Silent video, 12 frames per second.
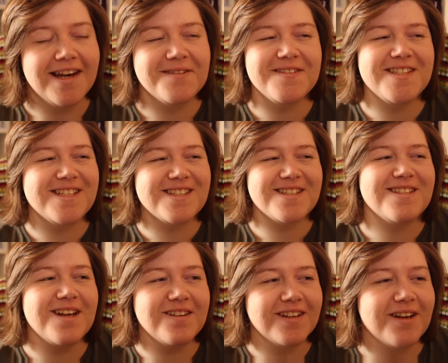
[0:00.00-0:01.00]
And it was just
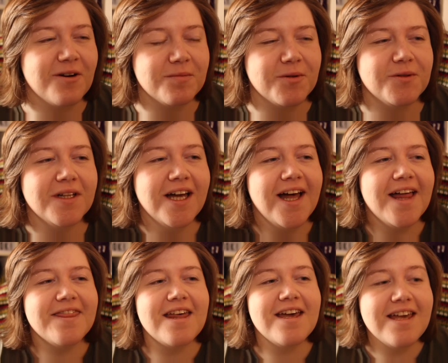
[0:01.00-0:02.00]
totally oddball.
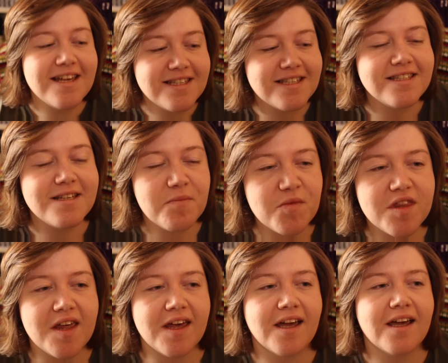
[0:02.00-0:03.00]
There is
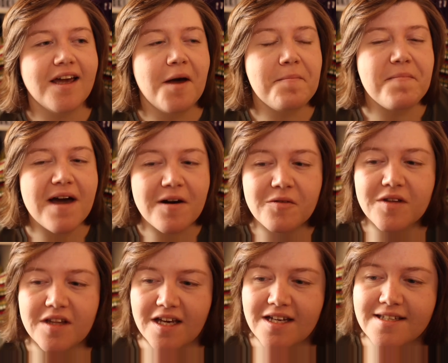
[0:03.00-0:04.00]
something about
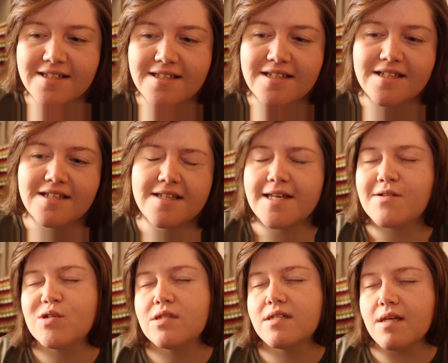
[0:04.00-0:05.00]
this. There
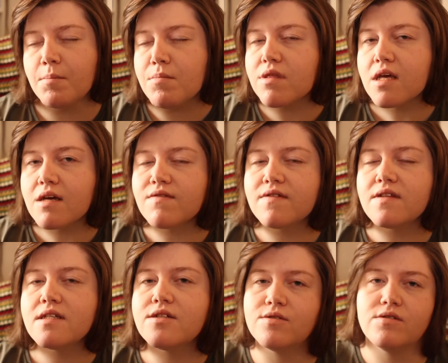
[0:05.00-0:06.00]
is something of
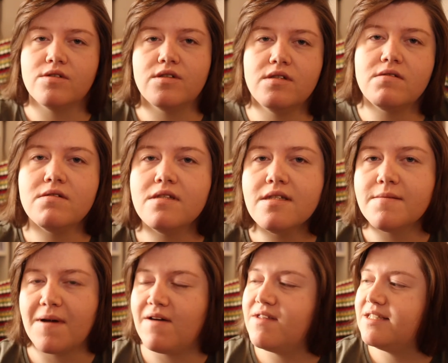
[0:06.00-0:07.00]
the George Saunders
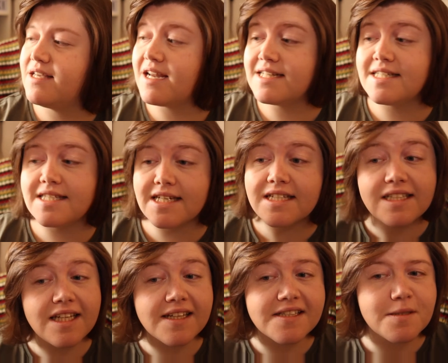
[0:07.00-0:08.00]
about this, and I
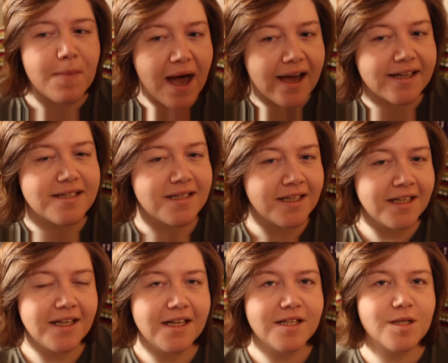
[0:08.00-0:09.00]
didn't expect
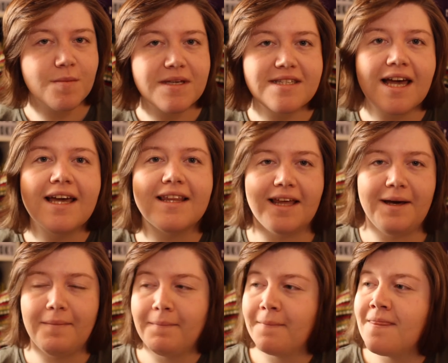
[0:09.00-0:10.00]
to be saying that.